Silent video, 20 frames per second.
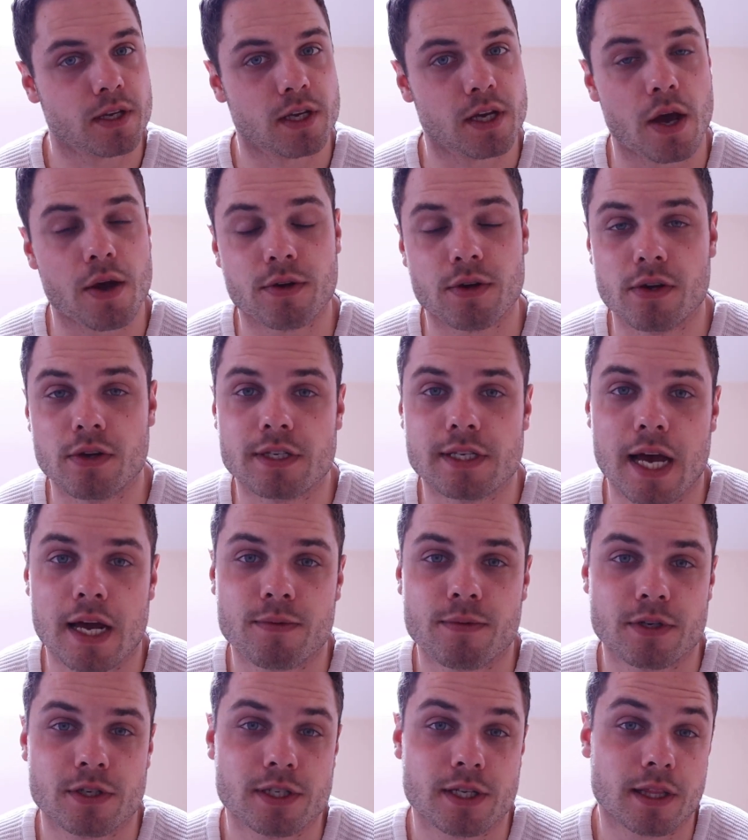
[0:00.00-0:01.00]

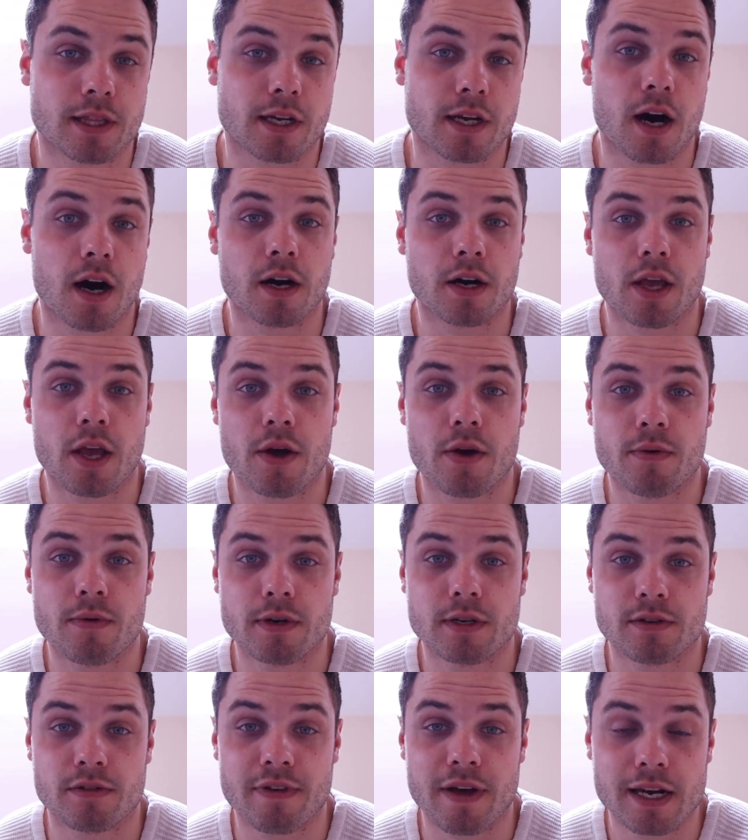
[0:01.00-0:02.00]
CoQ10, which is in the
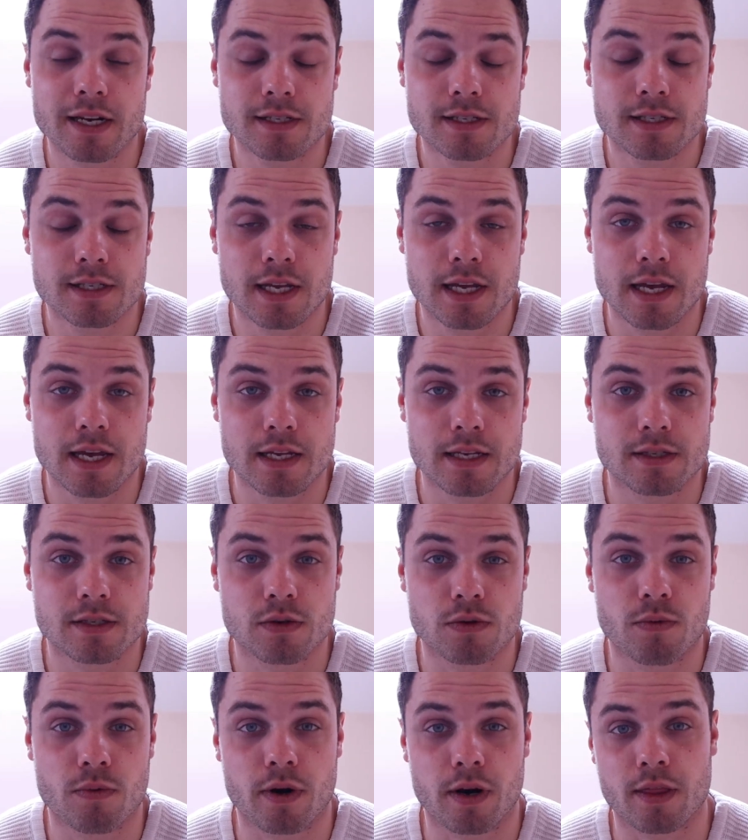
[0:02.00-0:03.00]
Cardio Defense,
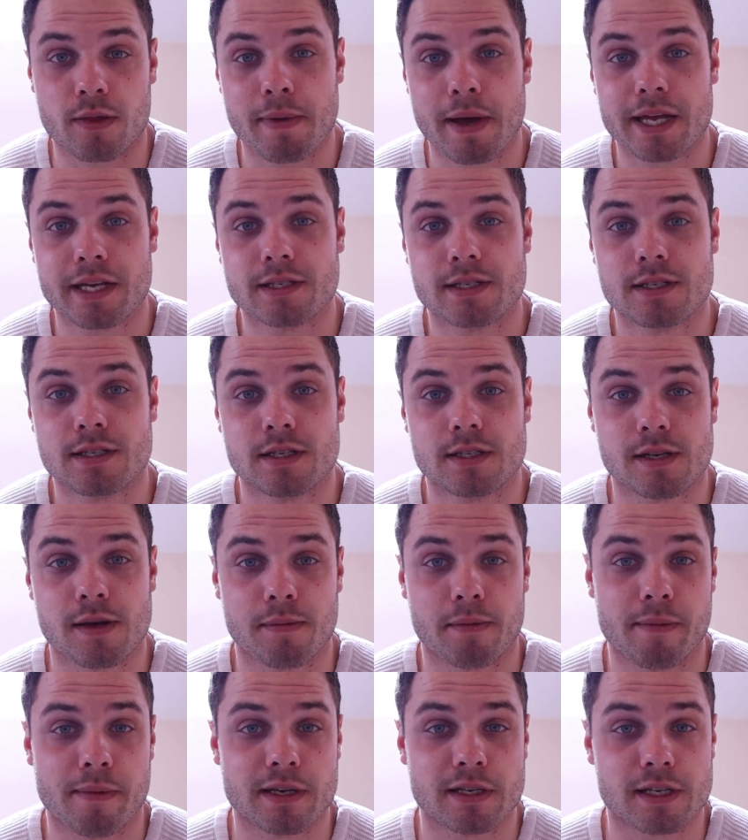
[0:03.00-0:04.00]
is one of the best
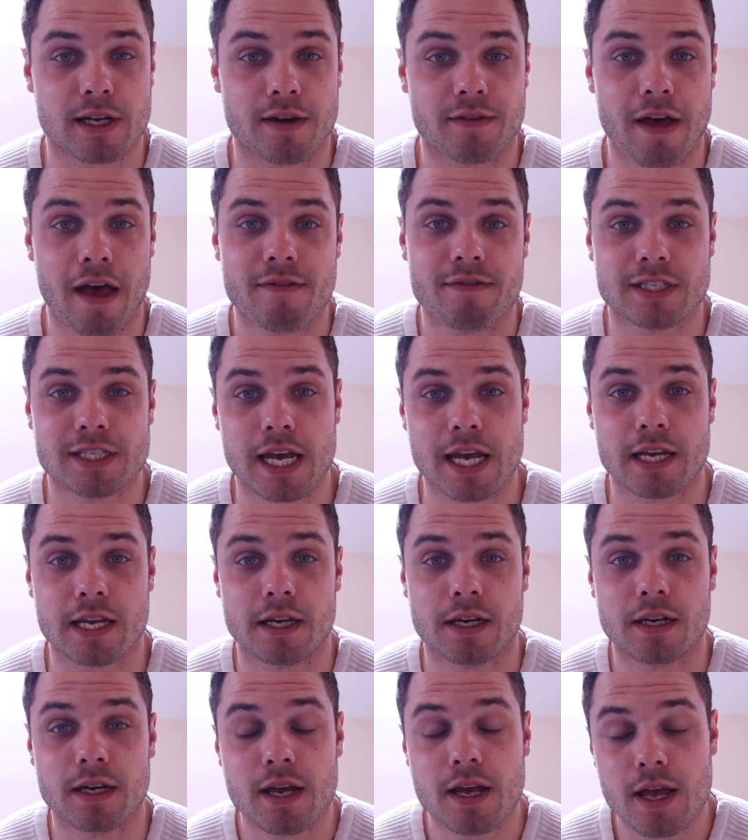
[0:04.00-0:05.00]
supplements I've ever
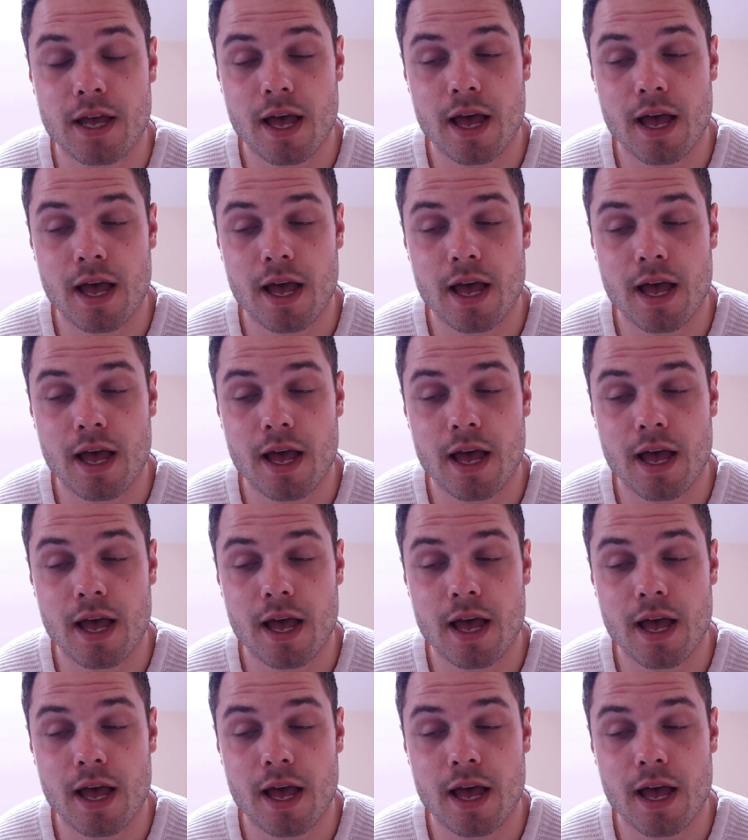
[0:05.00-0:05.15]
taken